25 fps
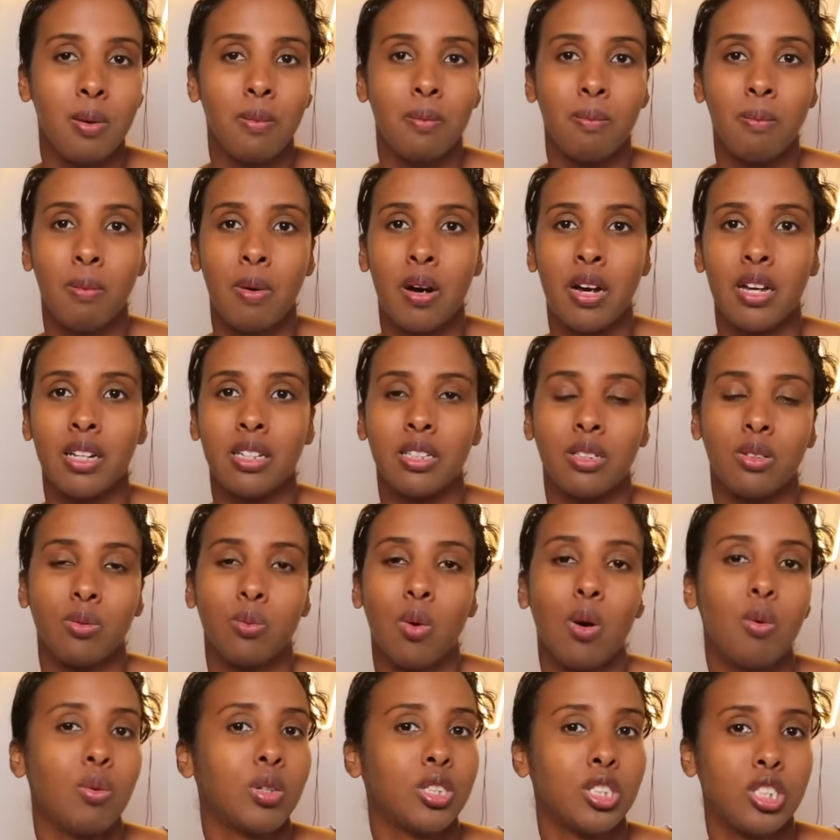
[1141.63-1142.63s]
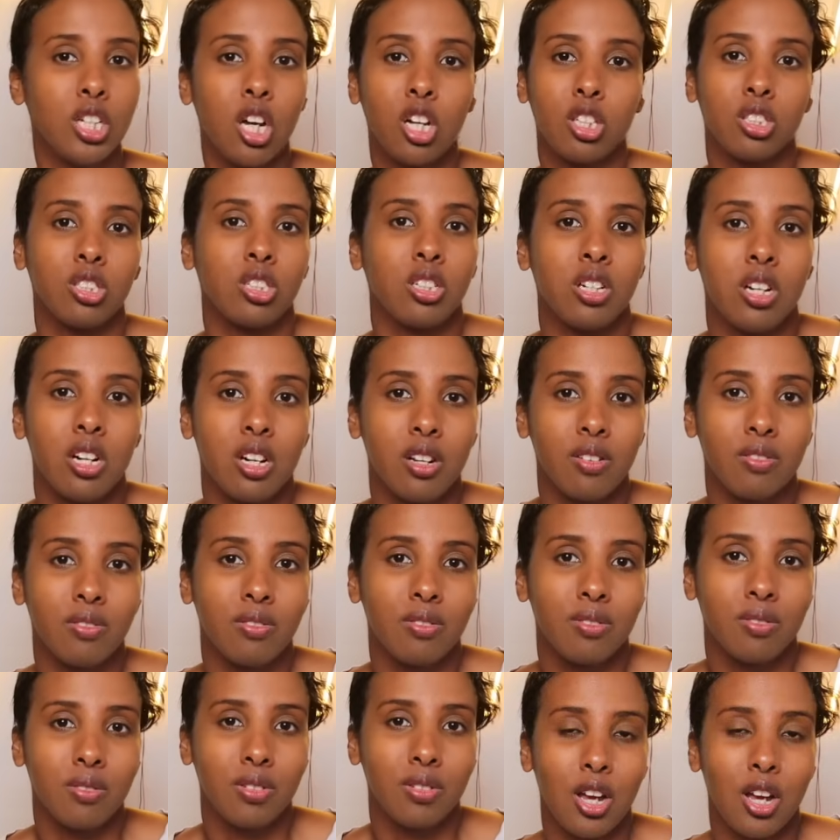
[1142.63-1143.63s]
But what was the alternative?
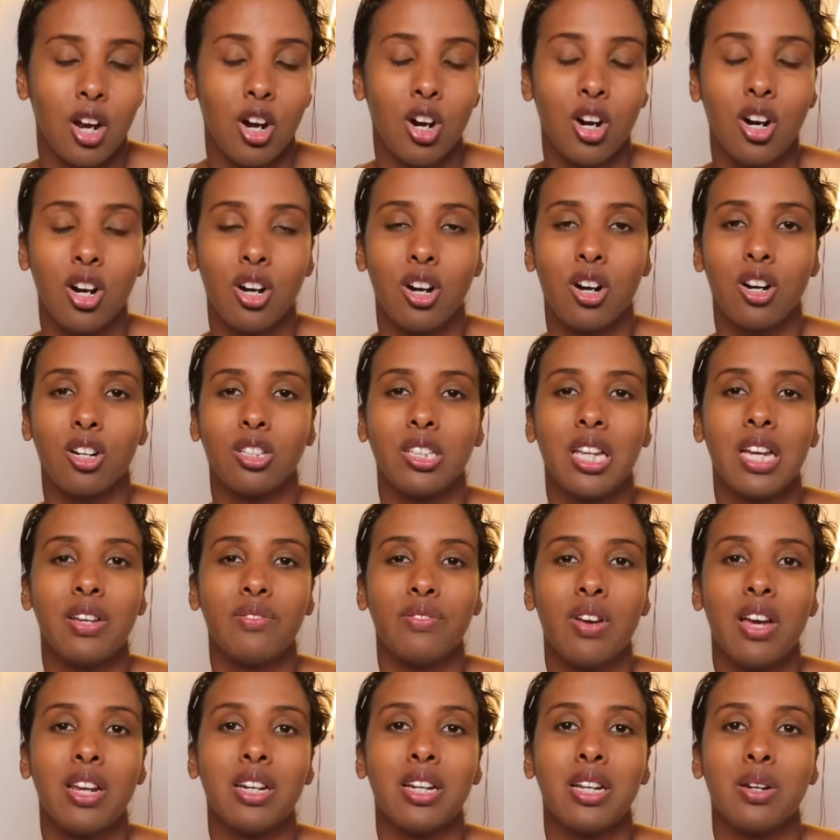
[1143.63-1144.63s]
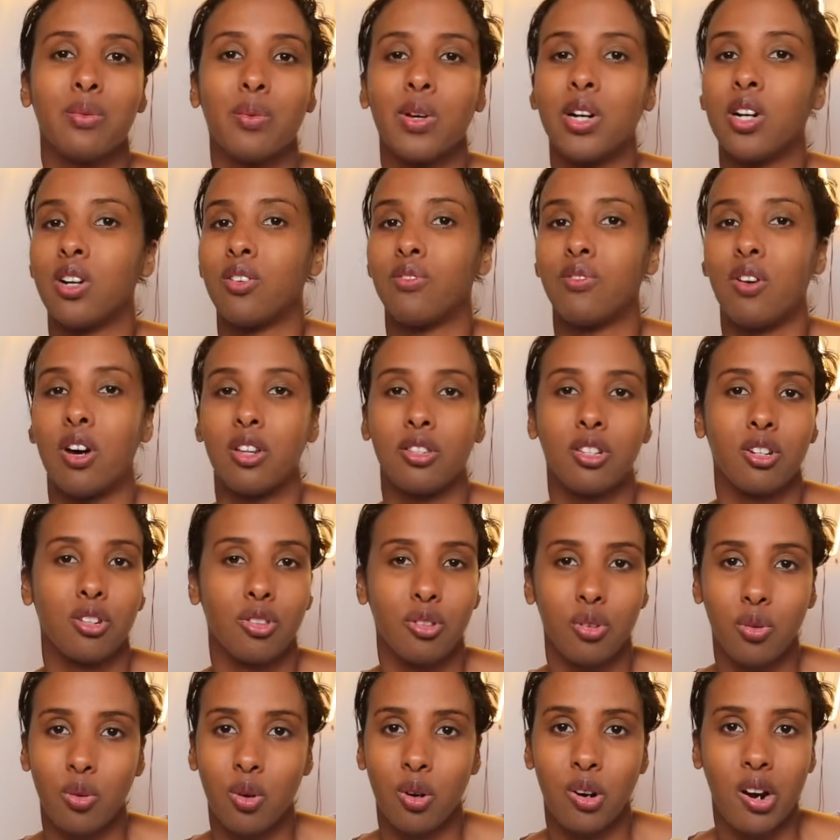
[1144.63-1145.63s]
Her, her life ended when her father
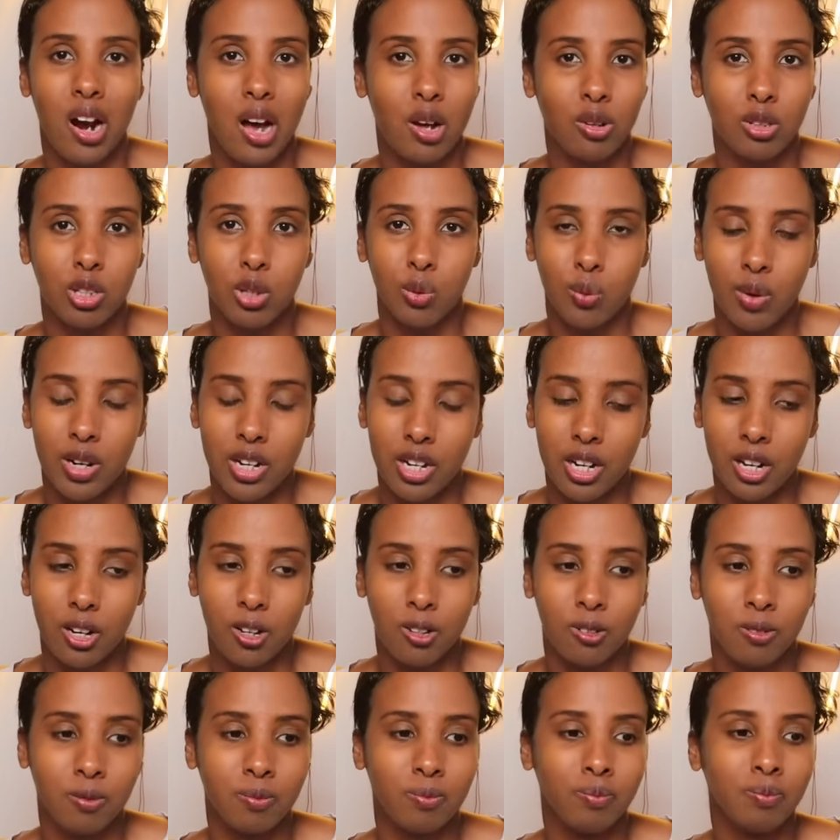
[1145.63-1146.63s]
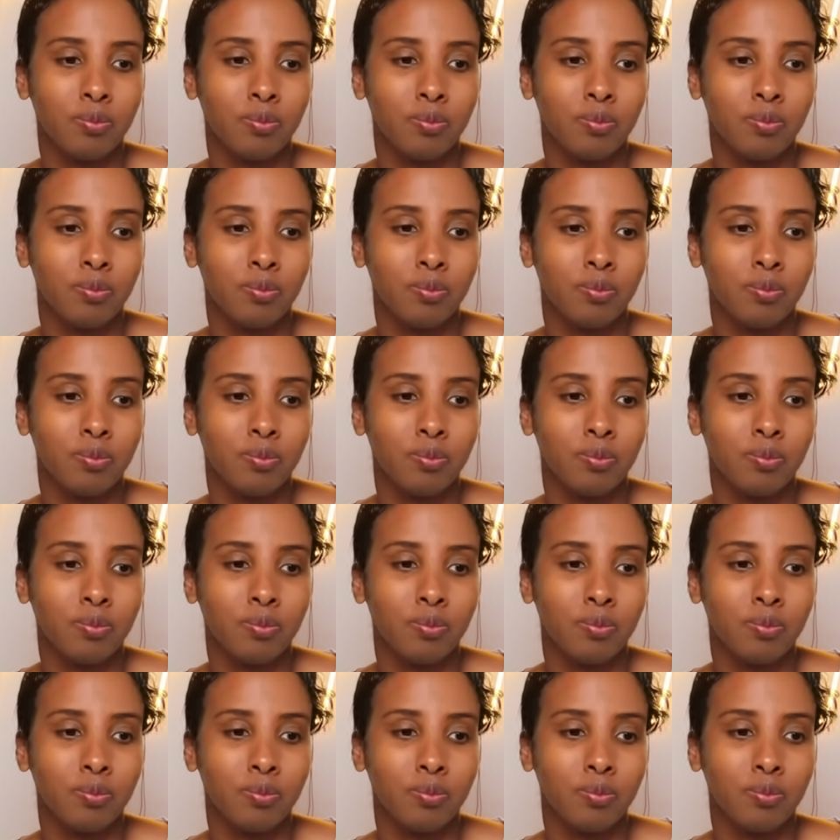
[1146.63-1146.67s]
threw her out the window.